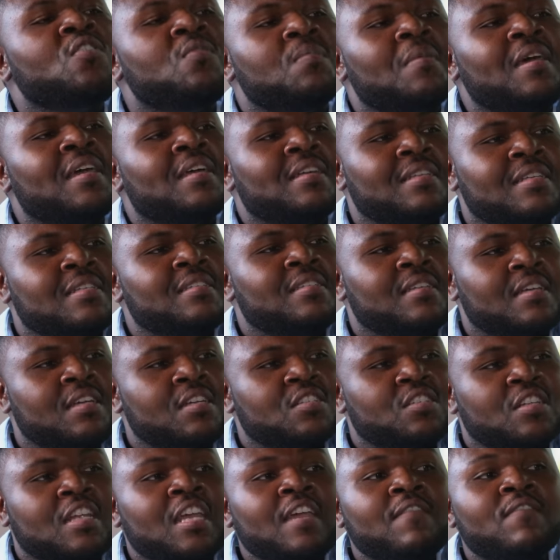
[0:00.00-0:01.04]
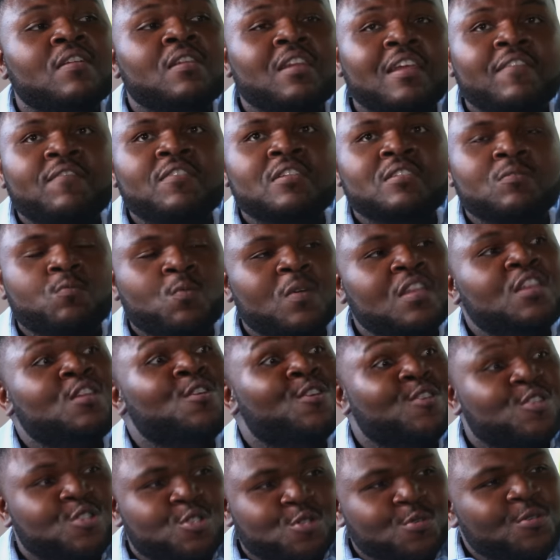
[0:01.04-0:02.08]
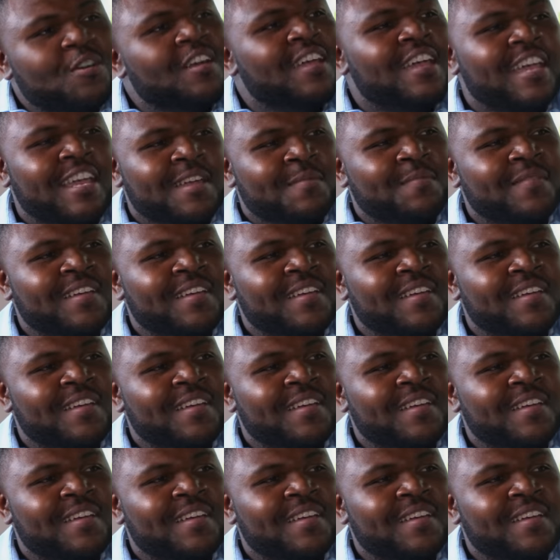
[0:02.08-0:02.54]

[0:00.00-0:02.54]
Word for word: you make a decision, mm-hmm. even if it's with your dream,